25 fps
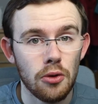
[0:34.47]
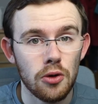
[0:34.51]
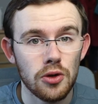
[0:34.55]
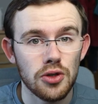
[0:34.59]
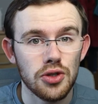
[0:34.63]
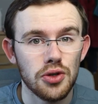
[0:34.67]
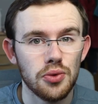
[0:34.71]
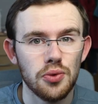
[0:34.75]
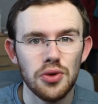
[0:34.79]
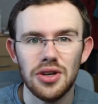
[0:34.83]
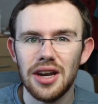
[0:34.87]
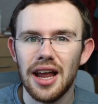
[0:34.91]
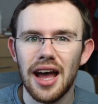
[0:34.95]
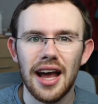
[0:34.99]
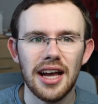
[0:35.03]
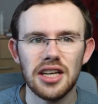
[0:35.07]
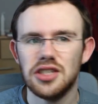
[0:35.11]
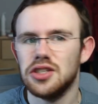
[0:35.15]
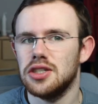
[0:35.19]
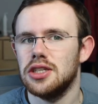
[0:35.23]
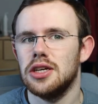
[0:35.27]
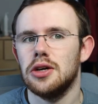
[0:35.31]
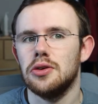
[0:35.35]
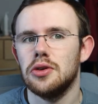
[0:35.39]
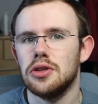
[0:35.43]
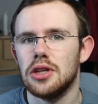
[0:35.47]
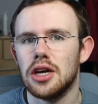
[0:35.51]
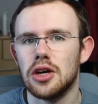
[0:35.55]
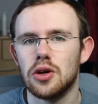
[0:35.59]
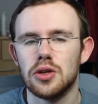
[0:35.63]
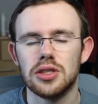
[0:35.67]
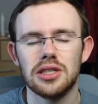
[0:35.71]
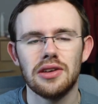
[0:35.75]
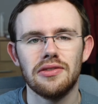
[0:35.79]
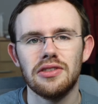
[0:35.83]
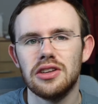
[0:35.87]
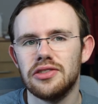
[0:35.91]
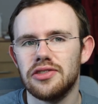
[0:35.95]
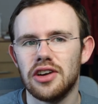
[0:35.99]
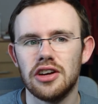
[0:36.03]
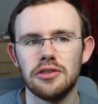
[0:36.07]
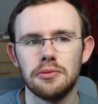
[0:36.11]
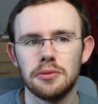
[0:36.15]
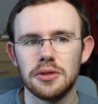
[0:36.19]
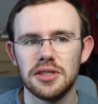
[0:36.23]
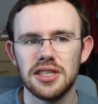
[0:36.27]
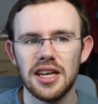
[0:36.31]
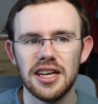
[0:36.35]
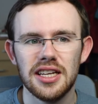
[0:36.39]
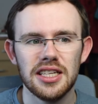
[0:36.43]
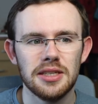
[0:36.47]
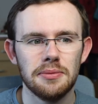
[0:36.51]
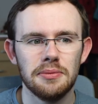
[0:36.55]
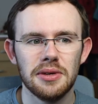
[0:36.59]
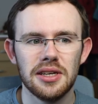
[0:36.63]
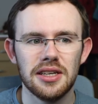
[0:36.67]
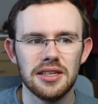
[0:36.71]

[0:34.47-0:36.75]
module wouldn't actually tell you that I got 75%